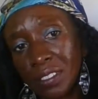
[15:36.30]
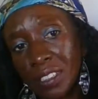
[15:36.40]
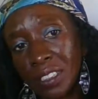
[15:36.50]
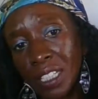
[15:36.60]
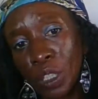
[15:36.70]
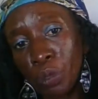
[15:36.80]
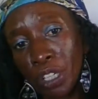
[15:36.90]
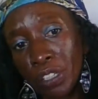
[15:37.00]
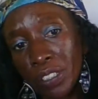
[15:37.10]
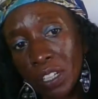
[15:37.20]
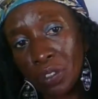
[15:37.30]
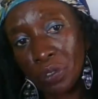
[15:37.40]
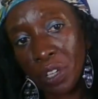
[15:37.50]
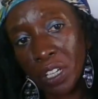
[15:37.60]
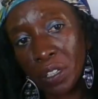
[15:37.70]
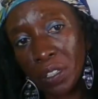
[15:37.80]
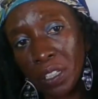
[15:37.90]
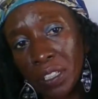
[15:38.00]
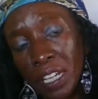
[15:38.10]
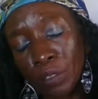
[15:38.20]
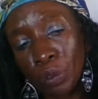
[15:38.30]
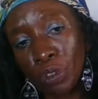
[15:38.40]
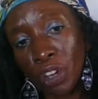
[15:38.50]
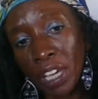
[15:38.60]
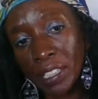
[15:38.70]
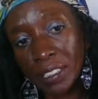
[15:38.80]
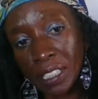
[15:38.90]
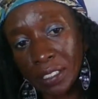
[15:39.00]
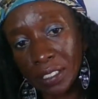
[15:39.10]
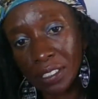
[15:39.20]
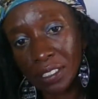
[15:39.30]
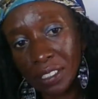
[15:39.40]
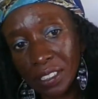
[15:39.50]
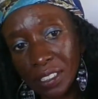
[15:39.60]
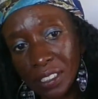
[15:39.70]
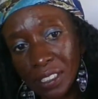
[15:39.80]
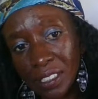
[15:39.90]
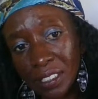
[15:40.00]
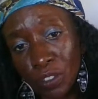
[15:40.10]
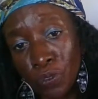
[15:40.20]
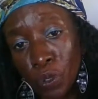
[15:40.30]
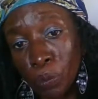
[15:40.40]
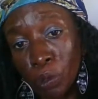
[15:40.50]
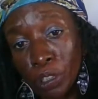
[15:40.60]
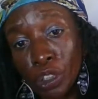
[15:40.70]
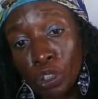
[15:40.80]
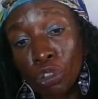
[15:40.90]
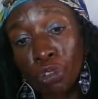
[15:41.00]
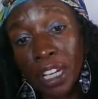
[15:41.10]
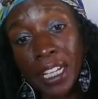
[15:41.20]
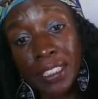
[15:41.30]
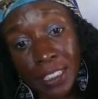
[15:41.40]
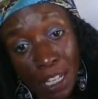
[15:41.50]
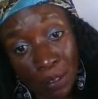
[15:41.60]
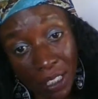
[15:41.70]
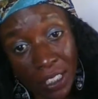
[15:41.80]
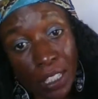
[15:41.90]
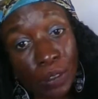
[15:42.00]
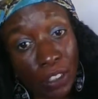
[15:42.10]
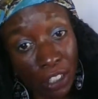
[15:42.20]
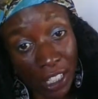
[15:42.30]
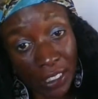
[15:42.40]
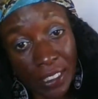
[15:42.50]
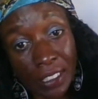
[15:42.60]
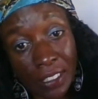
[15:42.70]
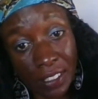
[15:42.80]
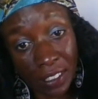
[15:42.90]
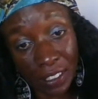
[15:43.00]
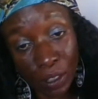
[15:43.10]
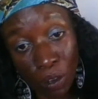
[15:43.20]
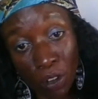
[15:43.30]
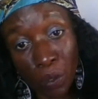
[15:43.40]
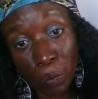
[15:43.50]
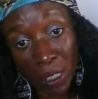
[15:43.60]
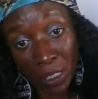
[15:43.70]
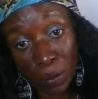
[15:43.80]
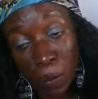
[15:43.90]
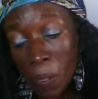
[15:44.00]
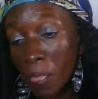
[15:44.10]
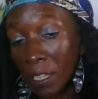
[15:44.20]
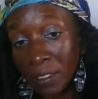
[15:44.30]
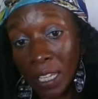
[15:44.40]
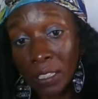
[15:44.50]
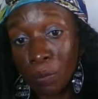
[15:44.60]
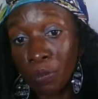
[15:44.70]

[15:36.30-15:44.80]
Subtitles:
Celebrate yourself, right? Connect with your ancestors. The full moon is a great time to connect with our ancestors and to call them in and thank them